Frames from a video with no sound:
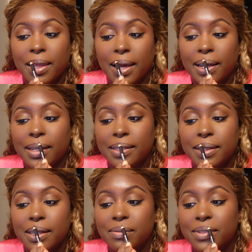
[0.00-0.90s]
line these
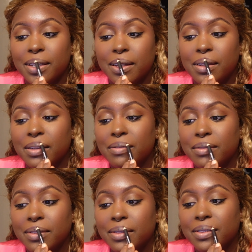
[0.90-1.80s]
lips up
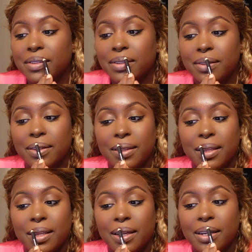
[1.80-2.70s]

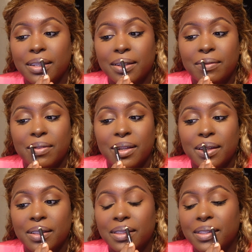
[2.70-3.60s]
line them
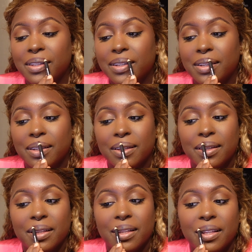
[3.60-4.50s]
up
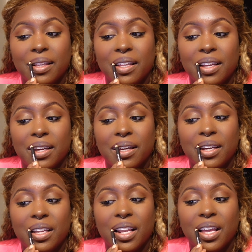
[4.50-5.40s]
line